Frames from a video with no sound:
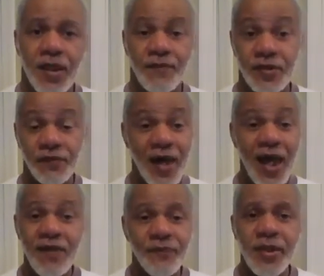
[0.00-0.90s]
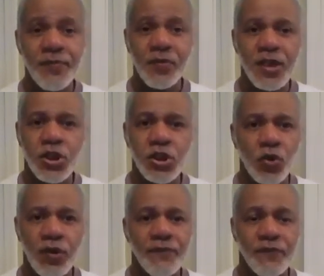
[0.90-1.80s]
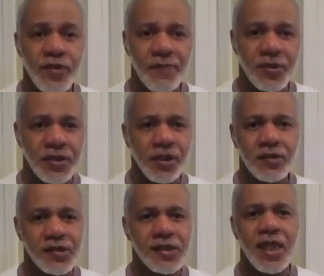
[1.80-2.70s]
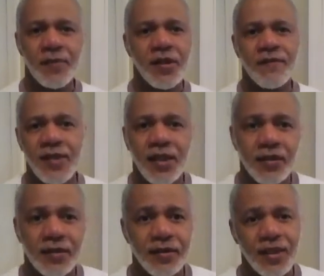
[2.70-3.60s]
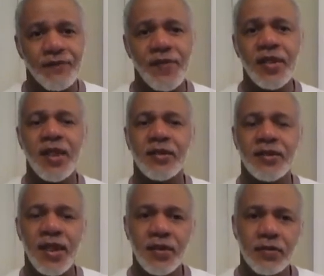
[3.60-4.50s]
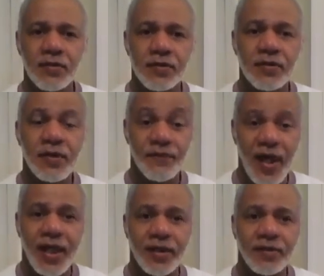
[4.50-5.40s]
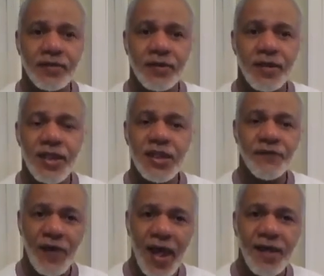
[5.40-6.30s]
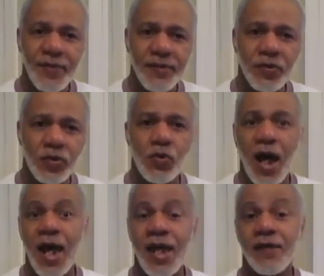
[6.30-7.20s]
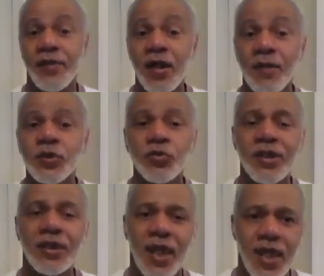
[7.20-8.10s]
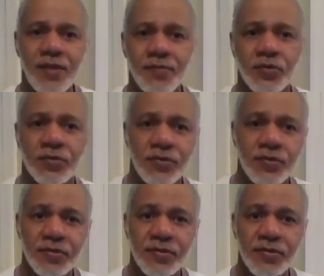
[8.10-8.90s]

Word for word: If it's 5 people that show up for that particular segment of that event that day, fine. That's 5 people who I have helped to enable